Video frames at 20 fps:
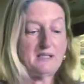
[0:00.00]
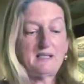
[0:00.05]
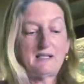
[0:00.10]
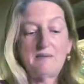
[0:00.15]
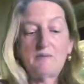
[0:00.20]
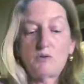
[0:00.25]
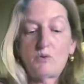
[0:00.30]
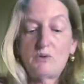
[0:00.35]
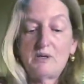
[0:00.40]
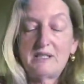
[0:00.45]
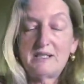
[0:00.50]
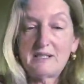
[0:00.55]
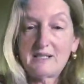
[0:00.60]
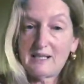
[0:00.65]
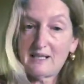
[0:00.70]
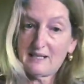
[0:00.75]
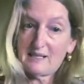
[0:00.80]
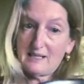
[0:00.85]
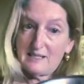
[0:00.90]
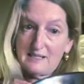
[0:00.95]
I'm going to
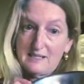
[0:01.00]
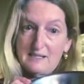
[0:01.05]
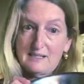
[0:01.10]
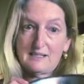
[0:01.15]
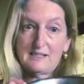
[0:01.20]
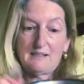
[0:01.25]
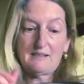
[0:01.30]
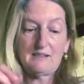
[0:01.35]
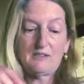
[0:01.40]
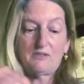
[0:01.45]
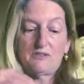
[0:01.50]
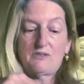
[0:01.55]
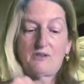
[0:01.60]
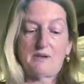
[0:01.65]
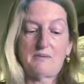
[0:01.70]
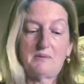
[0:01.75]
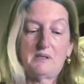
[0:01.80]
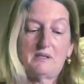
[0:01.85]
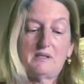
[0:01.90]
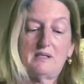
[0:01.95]
take these
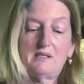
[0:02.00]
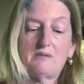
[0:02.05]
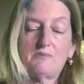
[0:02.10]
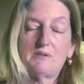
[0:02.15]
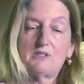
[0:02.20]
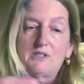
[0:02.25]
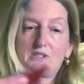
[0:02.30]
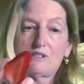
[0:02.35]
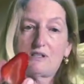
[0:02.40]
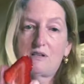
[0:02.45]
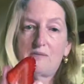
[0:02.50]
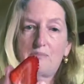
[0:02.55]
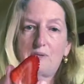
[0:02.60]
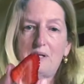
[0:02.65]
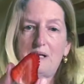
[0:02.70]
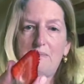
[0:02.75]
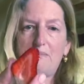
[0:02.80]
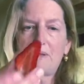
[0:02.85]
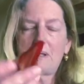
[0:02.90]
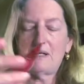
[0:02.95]
strawberries, which are pretty
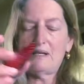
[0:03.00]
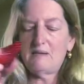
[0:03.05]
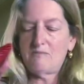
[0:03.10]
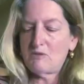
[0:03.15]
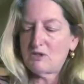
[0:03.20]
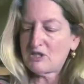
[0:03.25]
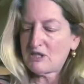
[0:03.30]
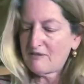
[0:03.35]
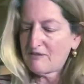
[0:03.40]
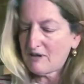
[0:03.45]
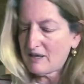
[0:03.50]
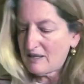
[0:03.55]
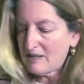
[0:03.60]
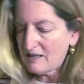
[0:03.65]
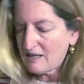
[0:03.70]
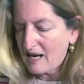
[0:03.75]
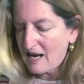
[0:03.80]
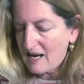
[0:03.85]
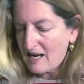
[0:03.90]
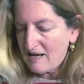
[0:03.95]
big and which I've cut in
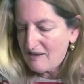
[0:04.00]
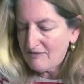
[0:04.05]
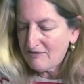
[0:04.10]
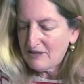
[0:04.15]
half,